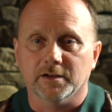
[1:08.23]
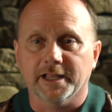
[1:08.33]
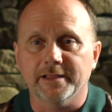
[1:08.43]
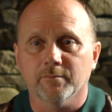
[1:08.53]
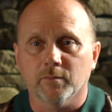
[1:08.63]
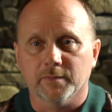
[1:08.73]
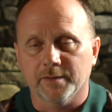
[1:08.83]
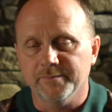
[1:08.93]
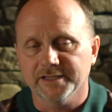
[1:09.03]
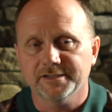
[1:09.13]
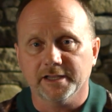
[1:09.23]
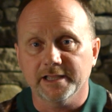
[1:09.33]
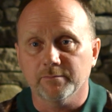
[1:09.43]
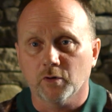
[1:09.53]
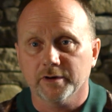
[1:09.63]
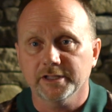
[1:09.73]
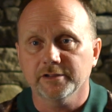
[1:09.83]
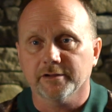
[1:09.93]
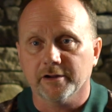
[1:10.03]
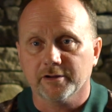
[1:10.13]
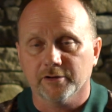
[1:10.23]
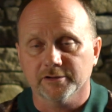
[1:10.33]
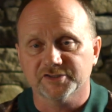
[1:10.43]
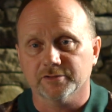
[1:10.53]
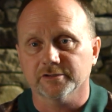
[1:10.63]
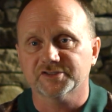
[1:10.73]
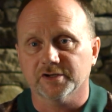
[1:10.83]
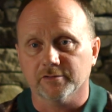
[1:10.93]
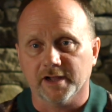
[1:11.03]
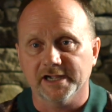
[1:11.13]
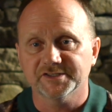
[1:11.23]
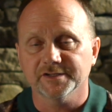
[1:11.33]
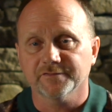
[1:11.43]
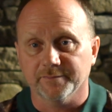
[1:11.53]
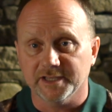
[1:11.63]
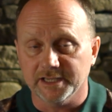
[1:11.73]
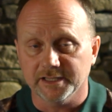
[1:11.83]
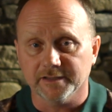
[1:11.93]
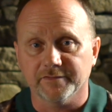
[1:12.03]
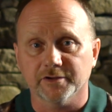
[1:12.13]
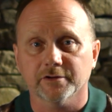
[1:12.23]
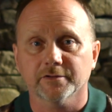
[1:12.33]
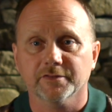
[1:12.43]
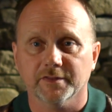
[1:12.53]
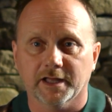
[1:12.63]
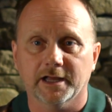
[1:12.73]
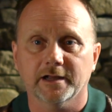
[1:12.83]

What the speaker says: Mid to late morning, your air currents are going to start rising from the heating of the earth.